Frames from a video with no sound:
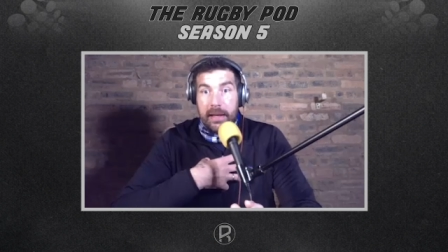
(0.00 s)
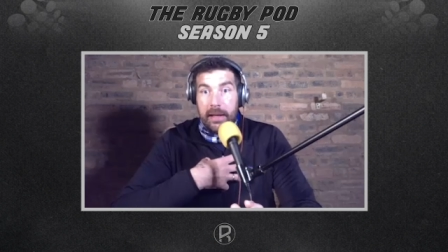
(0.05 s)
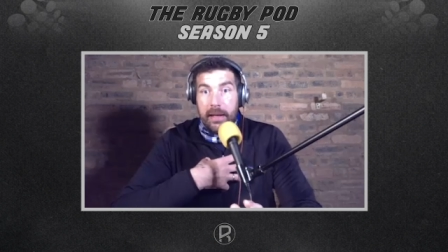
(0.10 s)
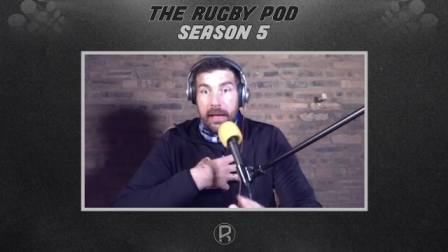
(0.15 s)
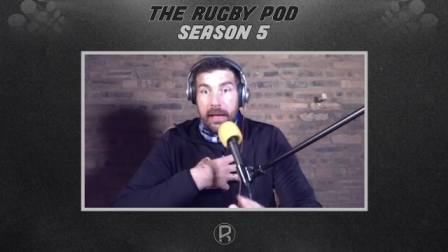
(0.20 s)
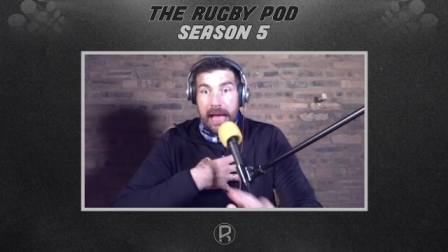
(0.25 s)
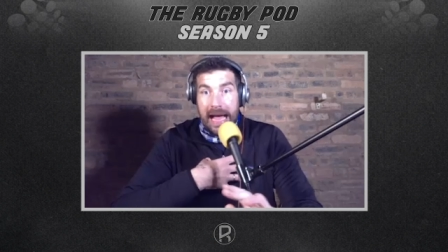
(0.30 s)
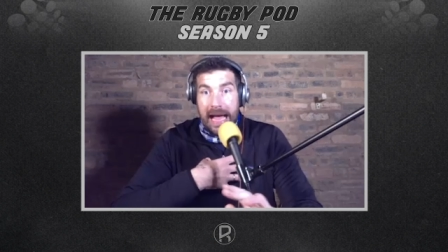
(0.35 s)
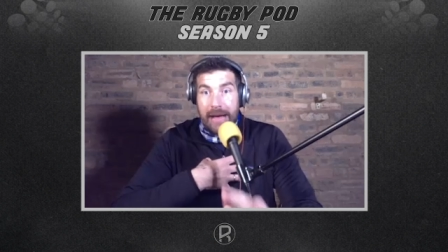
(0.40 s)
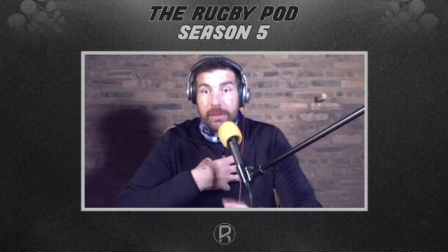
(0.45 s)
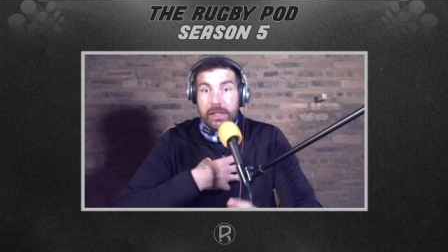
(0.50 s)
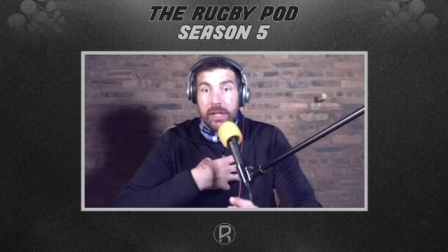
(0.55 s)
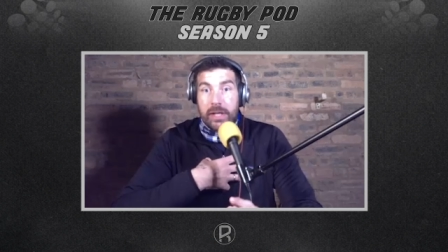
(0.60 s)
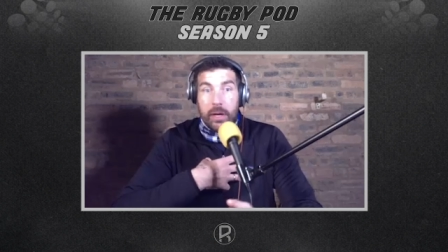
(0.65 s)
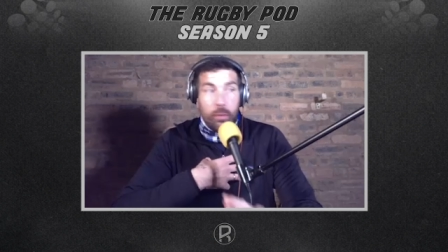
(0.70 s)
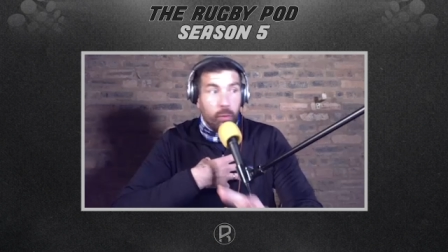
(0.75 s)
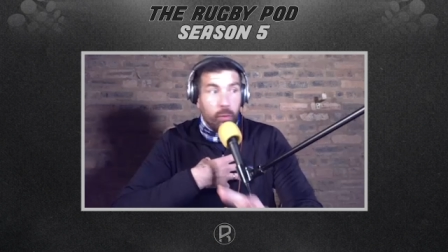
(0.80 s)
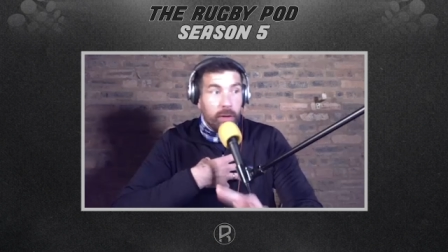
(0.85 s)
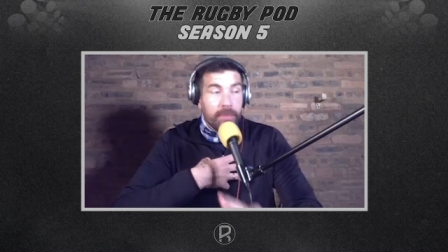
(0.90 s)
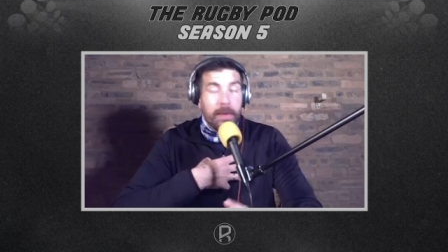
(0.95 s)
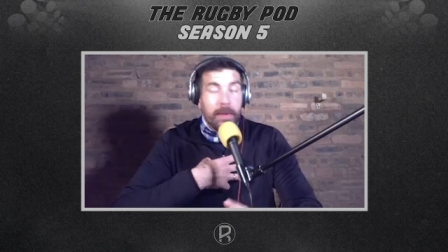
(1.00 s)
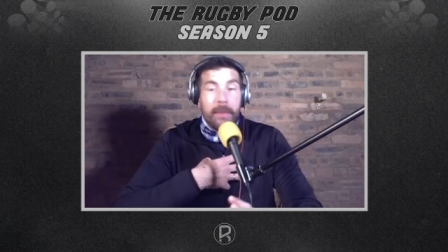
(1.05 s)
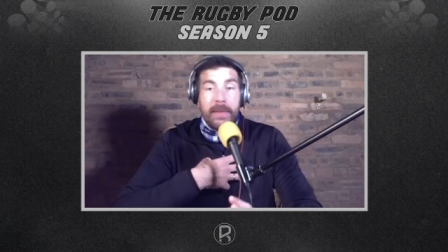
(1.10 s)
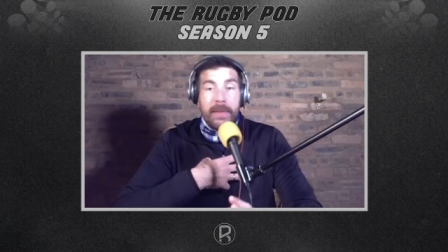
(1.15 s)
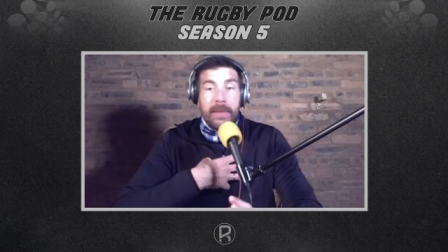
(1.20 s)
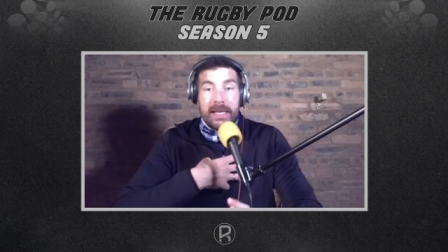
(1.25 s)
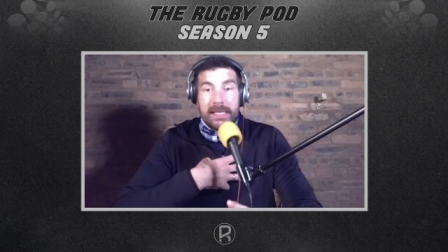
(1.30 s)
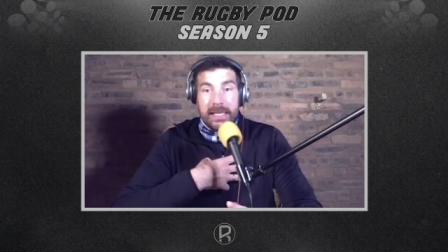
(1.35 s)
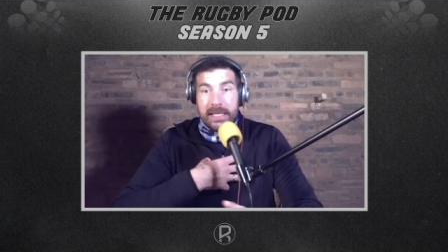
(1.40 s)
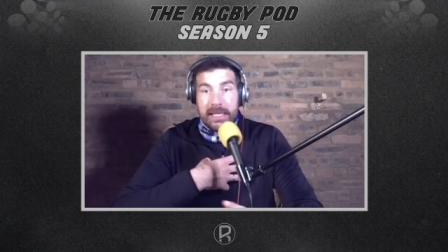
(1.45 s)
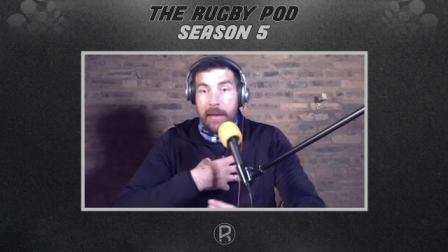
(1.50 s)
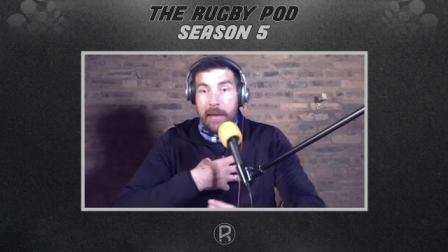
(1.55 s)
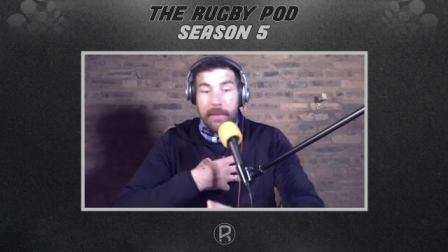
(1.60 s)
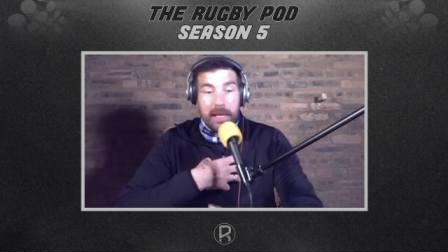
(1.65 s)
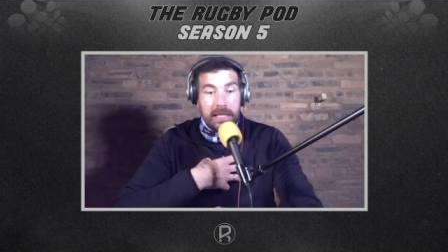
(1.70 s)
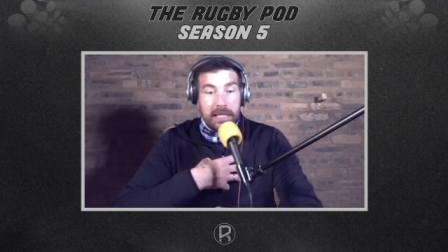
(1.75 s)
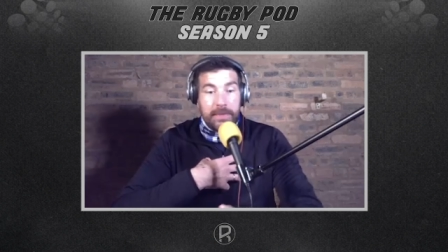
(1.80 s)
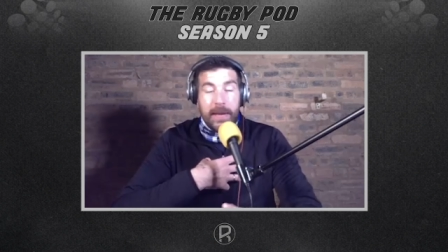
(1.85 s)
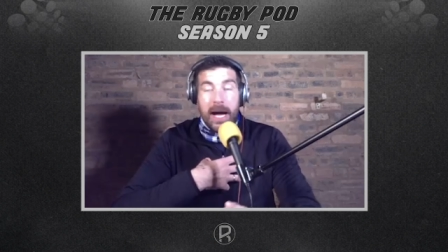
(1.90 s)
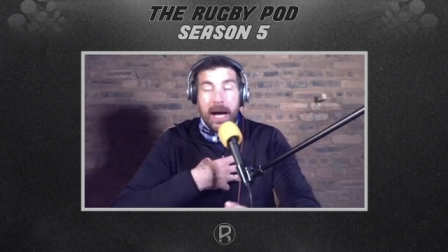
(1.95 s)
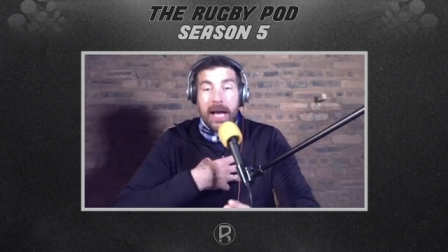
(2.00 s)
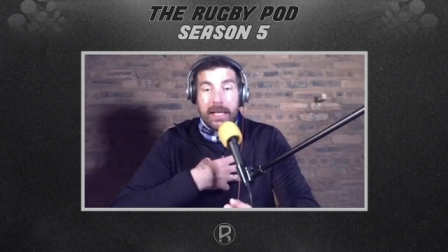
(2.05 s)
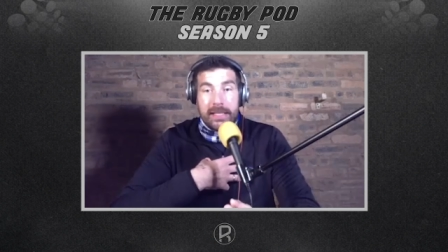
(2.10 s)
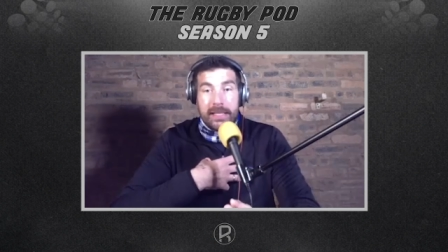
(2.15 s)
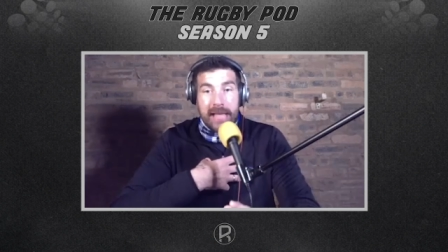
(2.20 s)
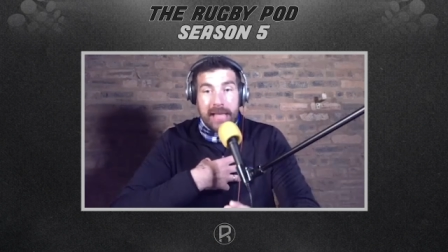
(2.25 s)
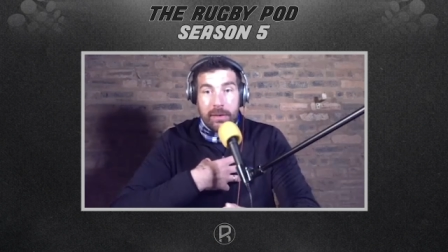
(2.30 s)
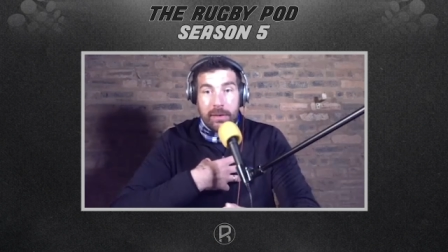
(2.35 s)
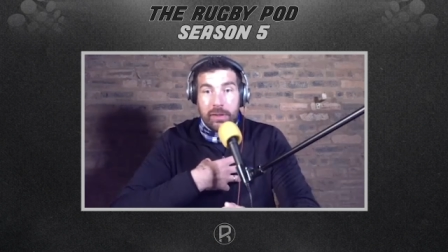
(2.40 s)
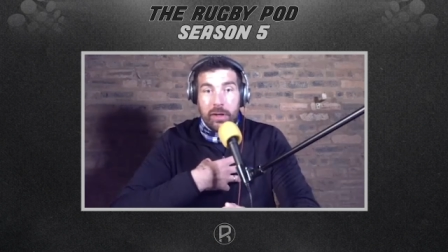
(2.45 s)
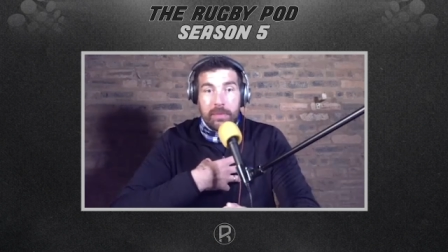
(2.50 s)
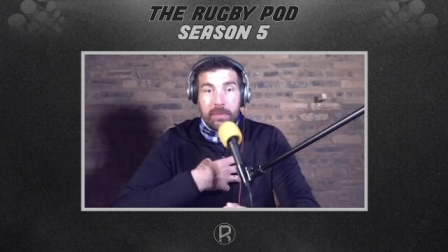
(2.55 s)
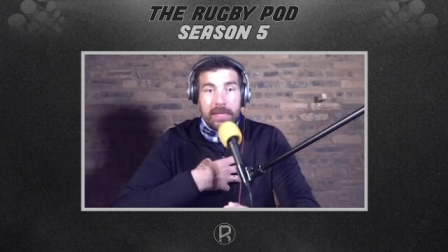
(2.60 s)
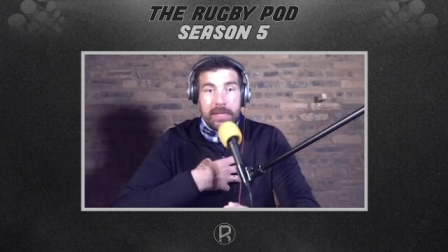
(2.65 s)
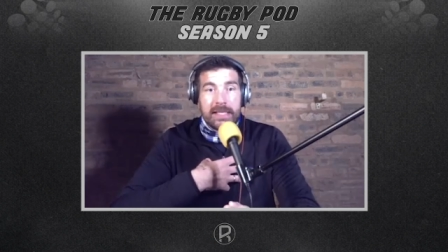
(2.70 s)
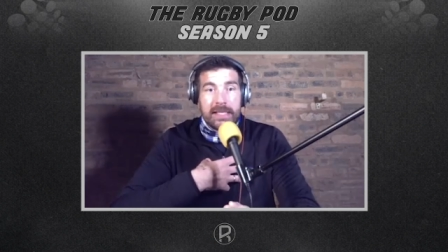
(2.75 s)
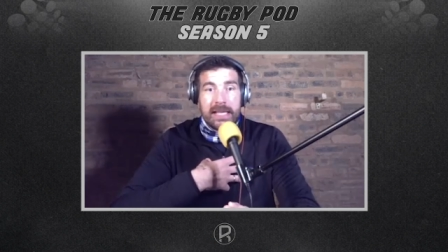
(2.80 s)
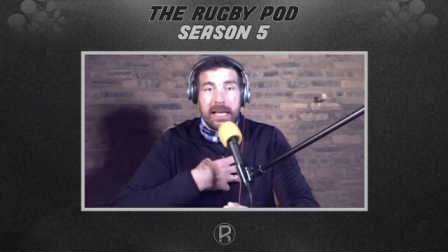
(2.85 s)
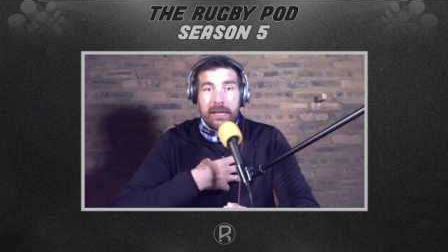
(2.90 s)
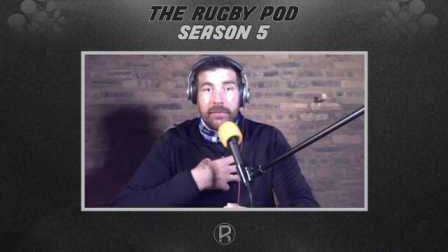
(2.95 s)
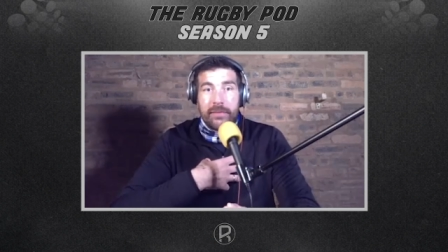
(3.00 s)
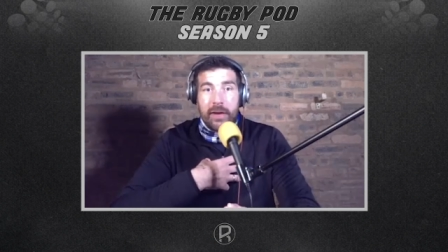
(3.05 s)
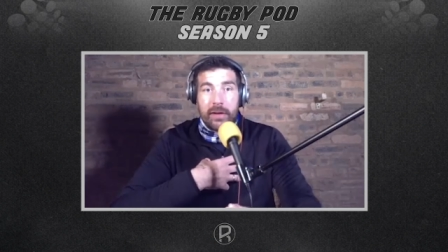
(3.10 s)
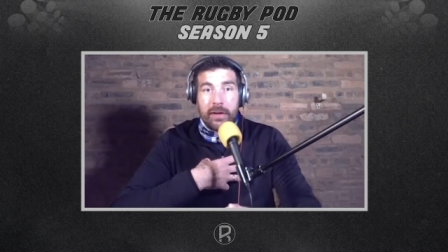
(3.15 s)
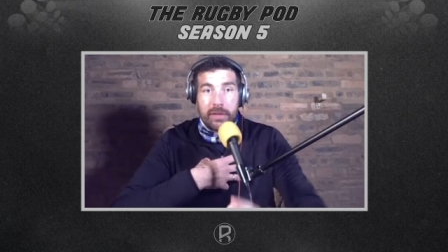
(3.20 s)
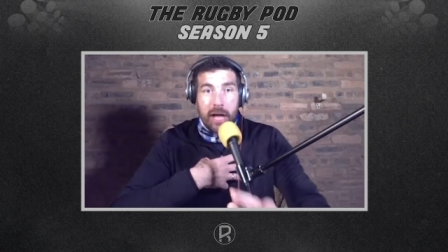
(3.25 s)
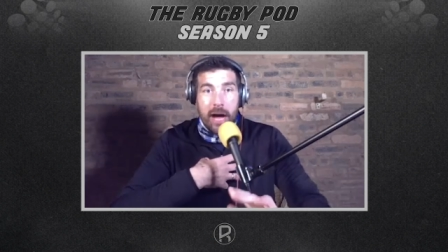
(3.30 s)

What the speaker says: outside with my missus. I'm meant to be hard as nails, top 10 second rows.